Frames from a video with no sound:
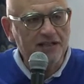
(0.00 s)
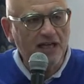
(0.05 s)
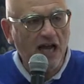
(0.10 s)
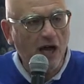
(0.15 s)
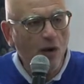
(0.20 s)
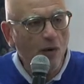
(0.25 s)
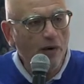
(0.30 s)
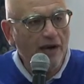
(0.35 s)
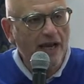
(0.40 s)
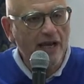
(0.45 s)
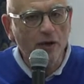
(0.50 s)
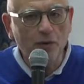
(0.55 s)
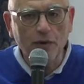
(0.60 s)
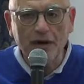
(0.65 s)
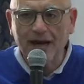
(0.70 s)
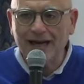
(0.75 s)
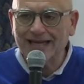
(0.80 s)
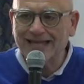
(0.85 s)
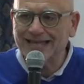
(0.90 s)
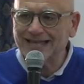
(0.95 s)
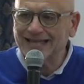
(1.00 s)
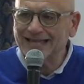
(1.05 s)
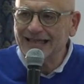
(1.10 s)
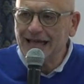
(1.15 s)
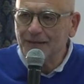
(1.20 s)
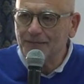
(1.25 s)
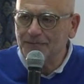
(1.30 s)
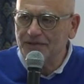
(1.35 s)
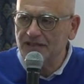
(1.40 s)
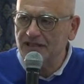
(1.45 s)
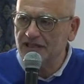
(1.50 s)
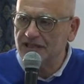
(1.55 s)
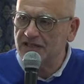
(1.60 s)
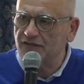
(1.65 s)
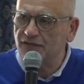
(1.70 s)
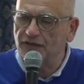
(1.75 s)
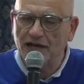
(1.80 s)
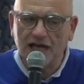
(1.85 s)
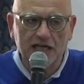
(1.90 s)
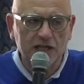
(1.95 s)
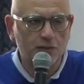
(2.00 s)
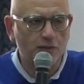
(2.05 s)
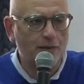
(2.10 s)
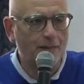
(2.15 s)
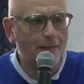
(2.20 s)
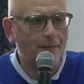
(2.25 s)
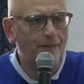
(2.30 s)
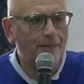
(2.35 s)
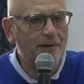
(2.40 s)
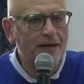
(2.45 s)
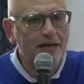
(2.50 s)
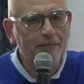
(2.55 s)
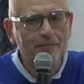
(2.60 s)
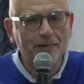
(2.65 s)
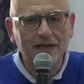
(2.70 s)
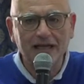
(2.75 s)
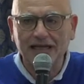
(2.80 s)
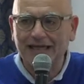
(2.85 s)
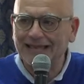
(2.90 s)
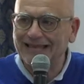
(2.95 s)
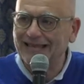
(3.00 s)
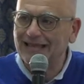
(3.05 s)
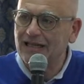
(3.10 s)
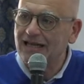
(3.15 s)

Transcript: How can we accept this verse when people are